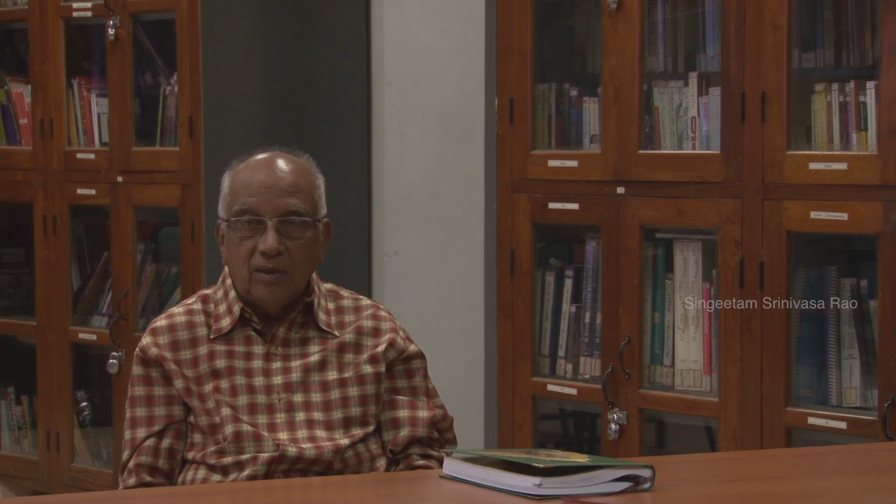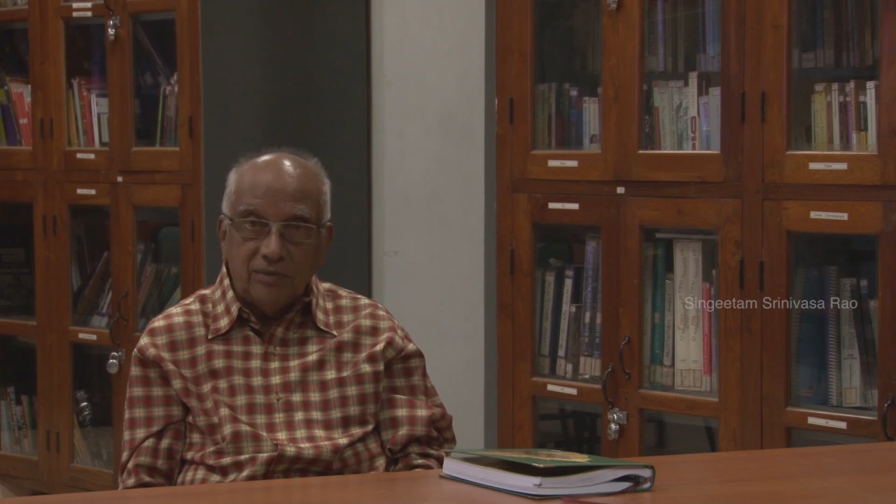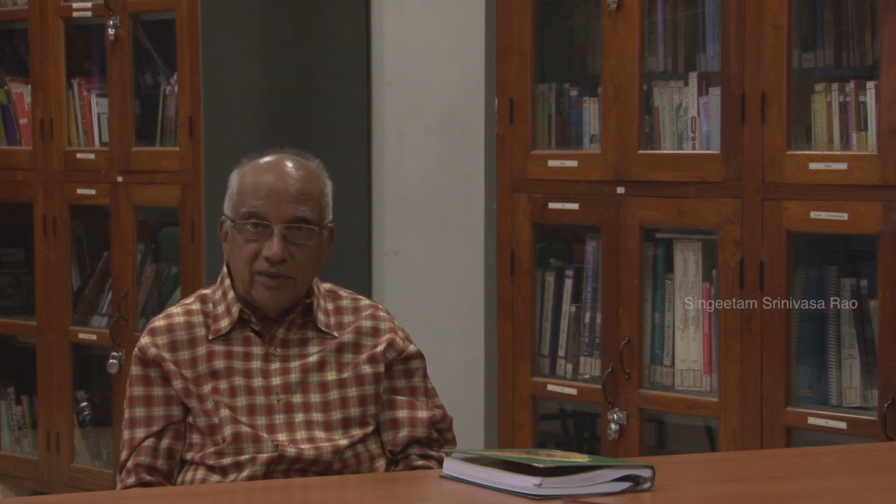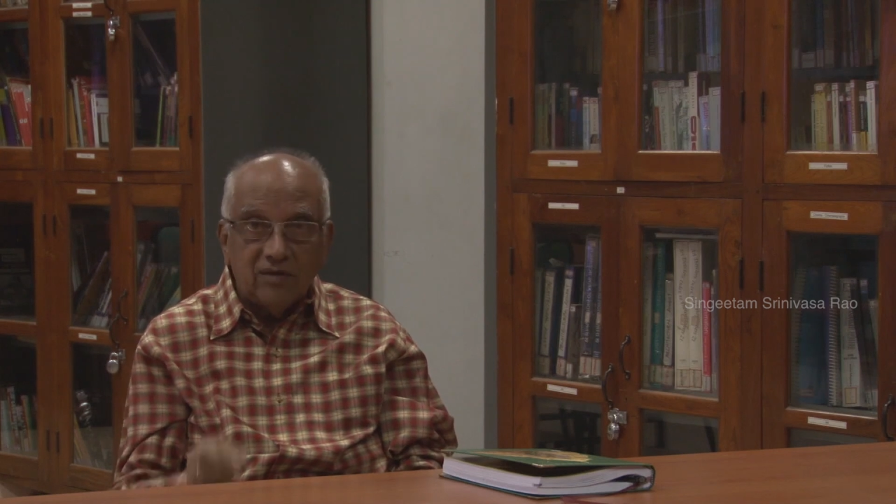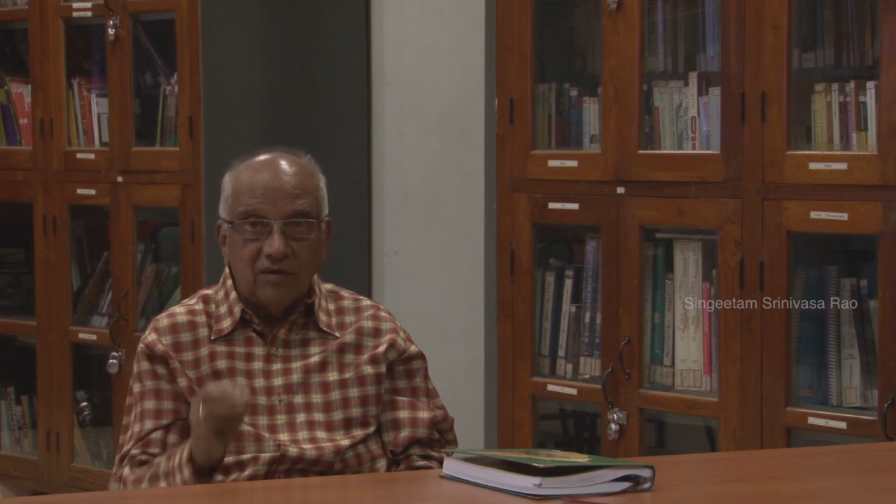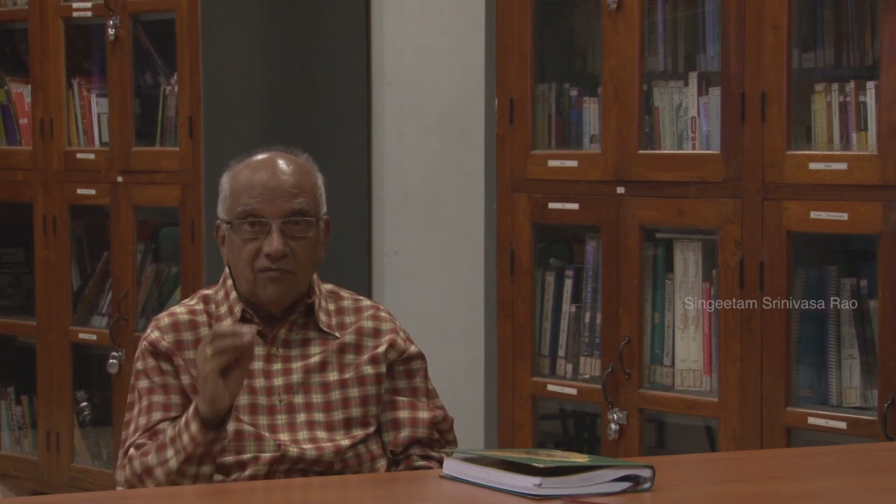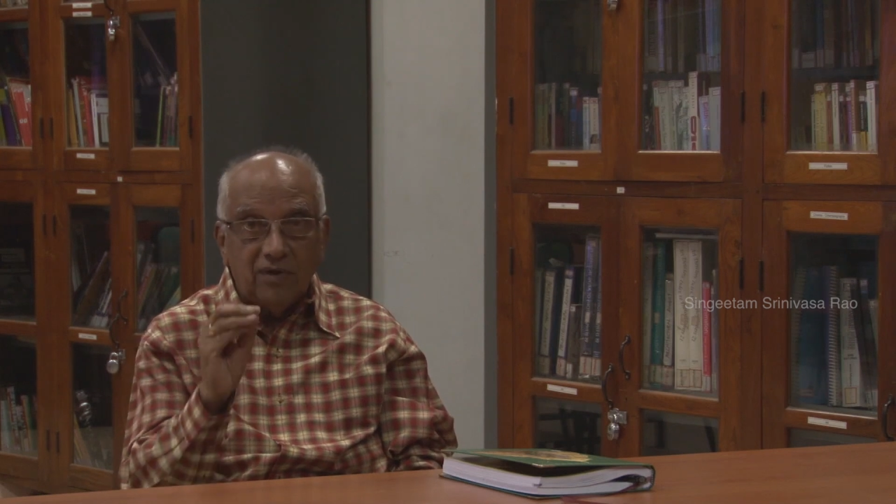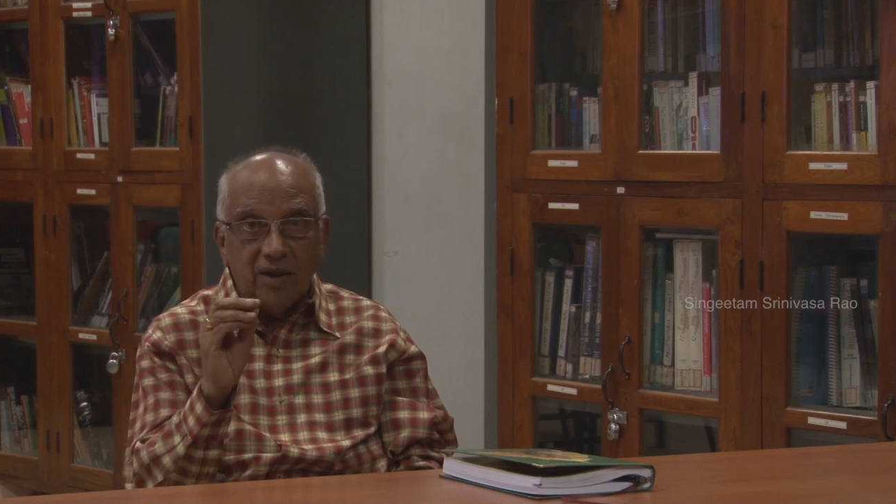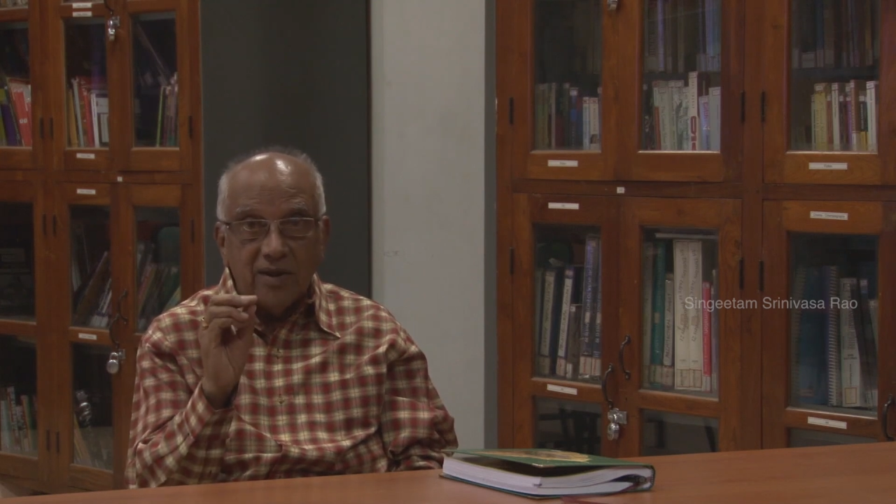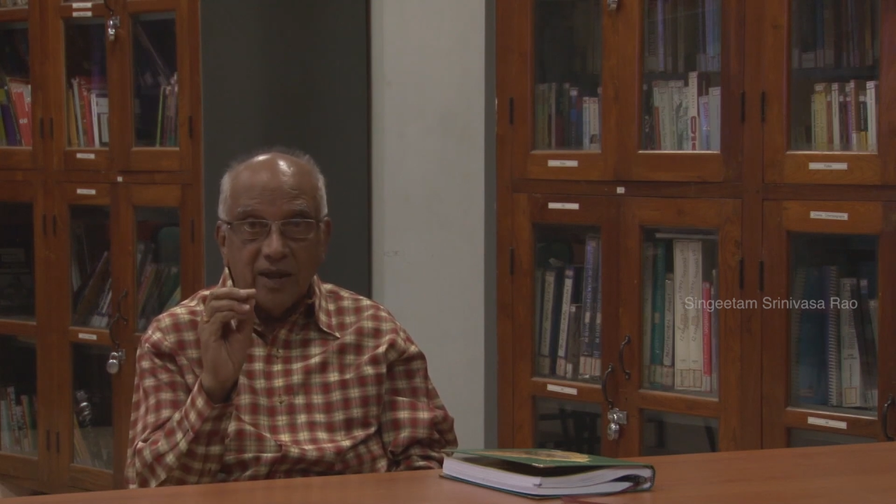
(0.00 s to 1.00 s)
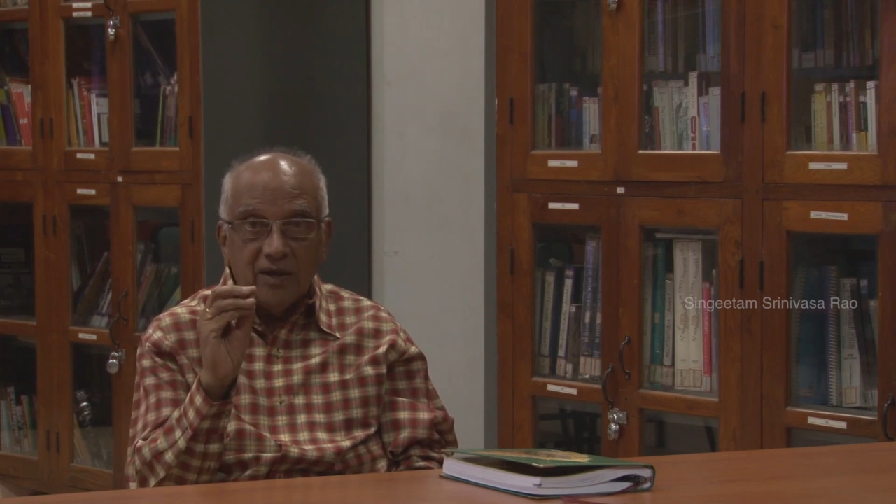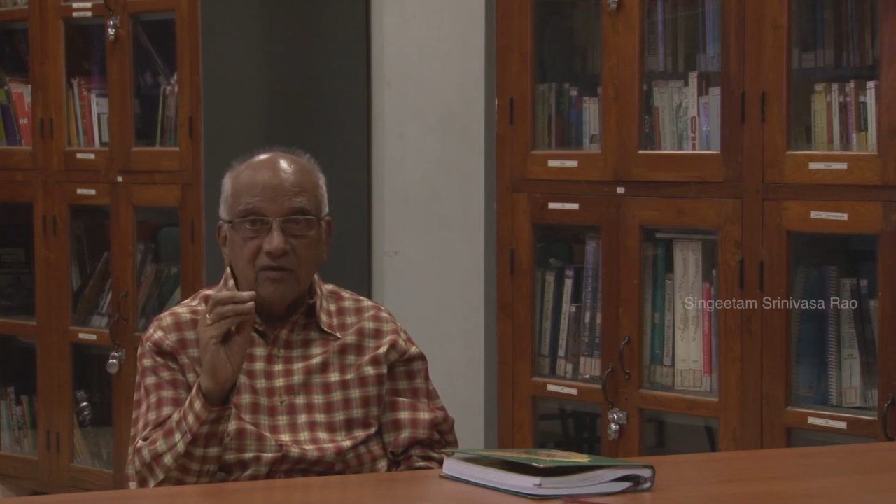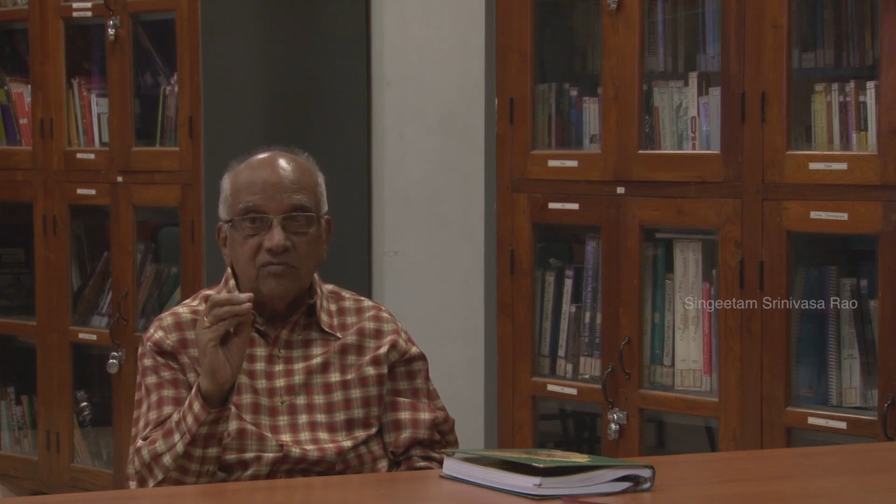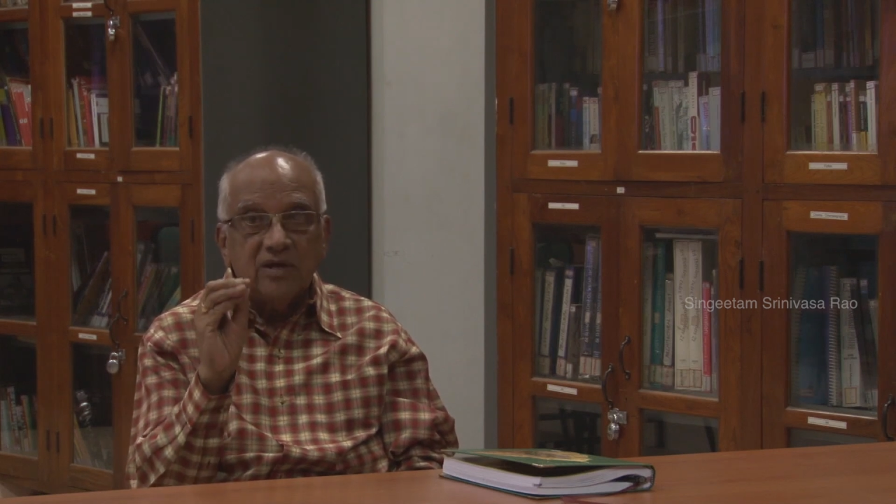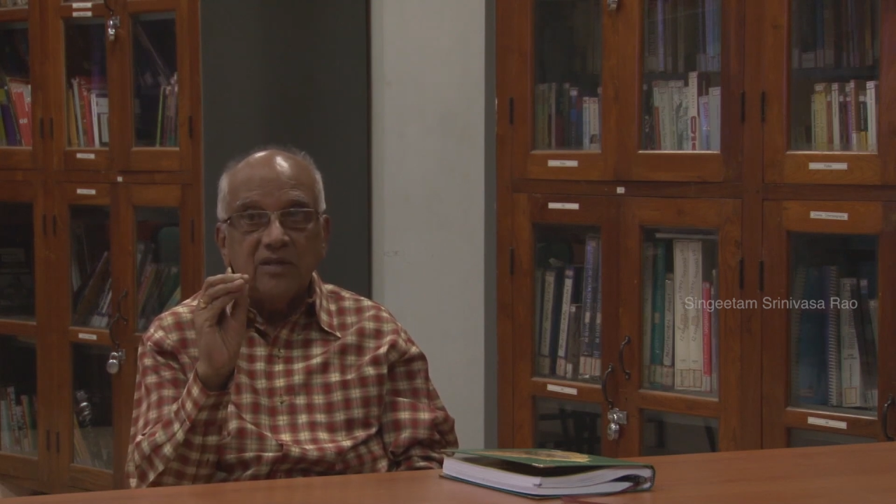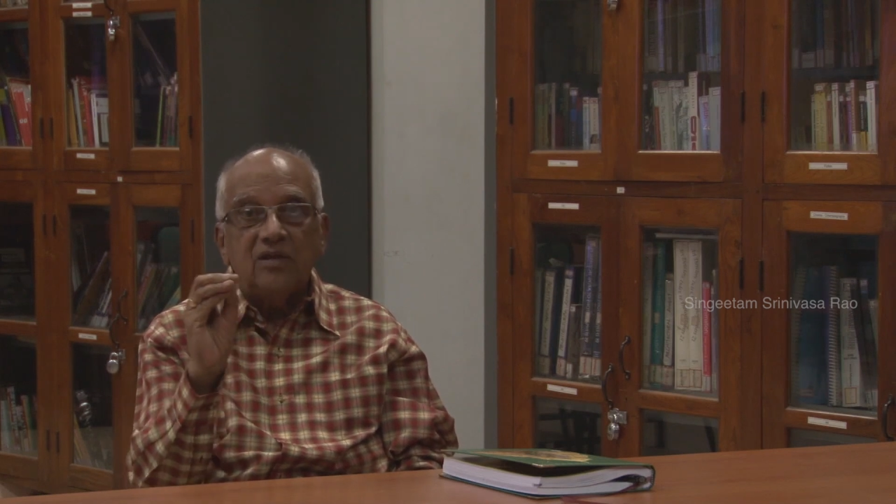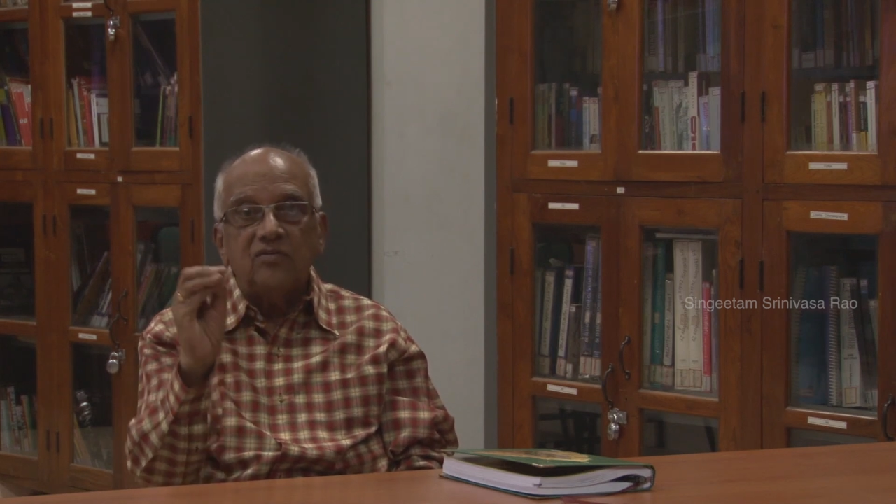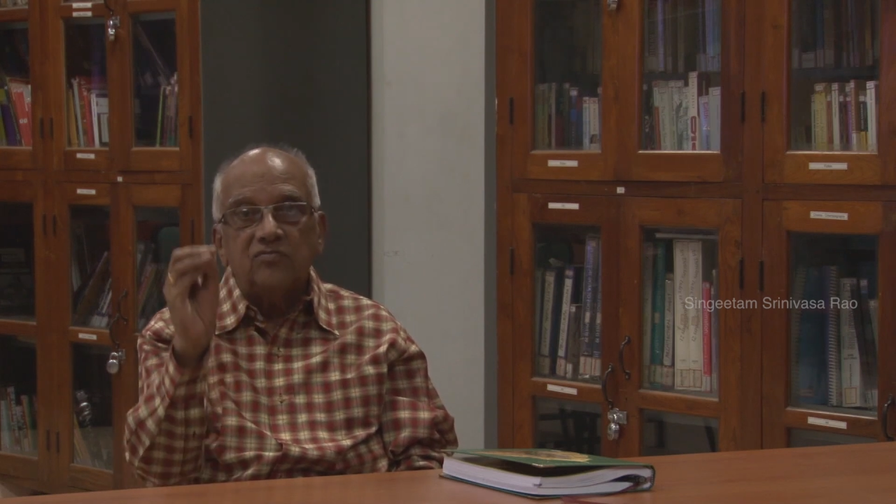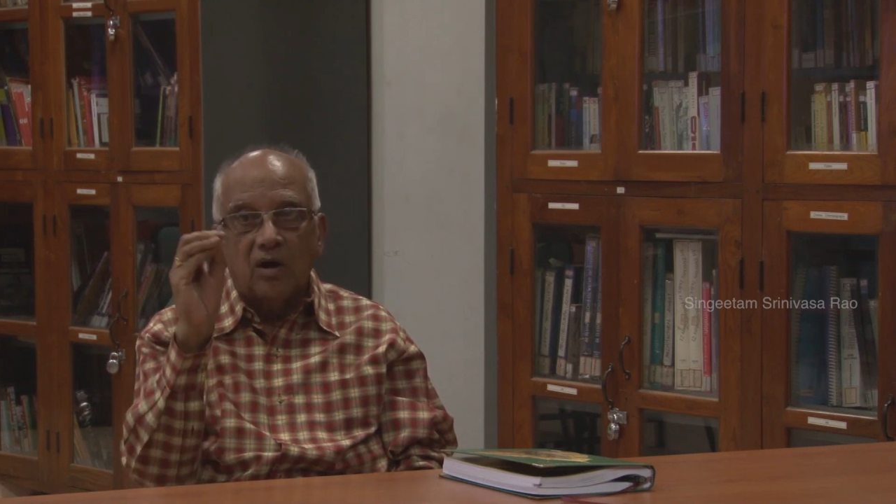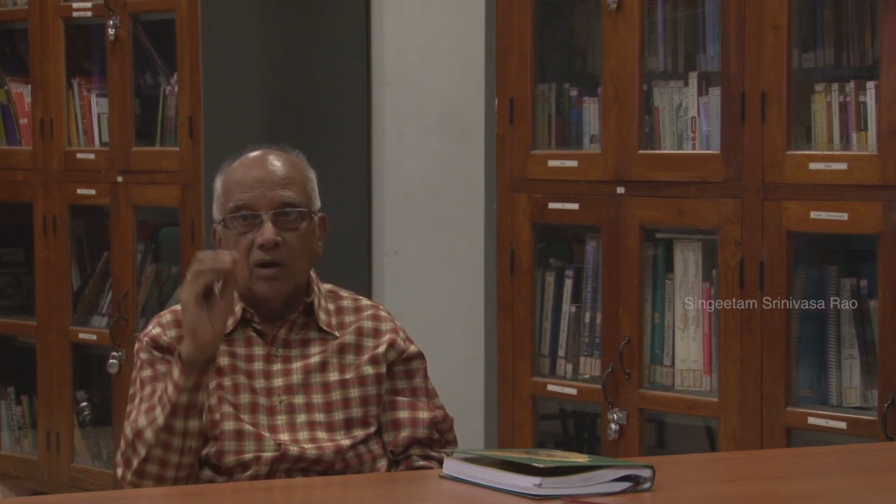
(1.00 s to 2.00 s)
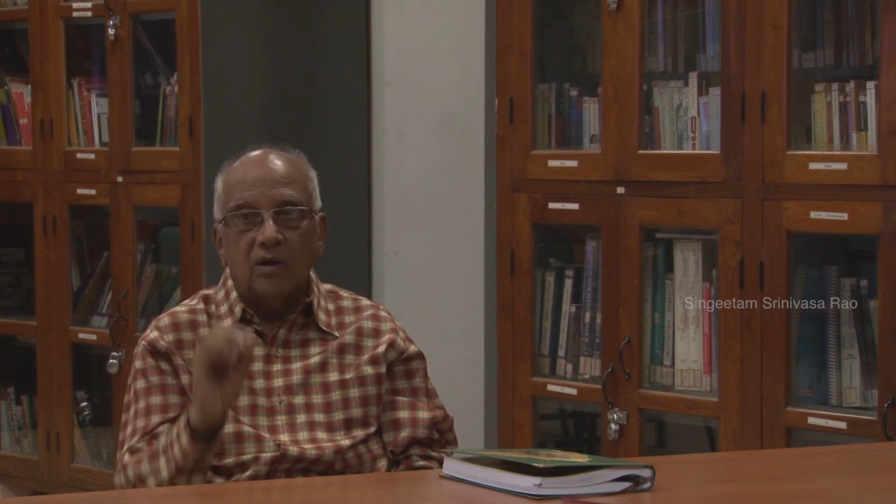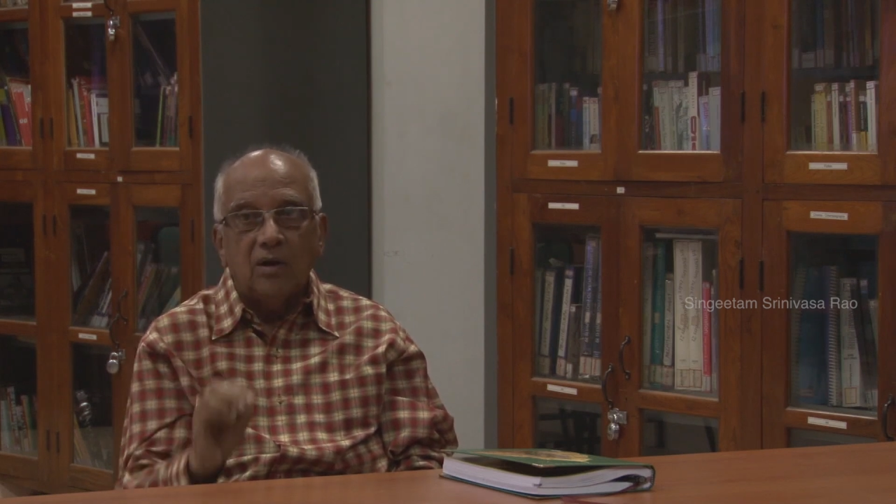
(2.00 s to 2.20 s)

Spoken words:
there is a very nice Hindi song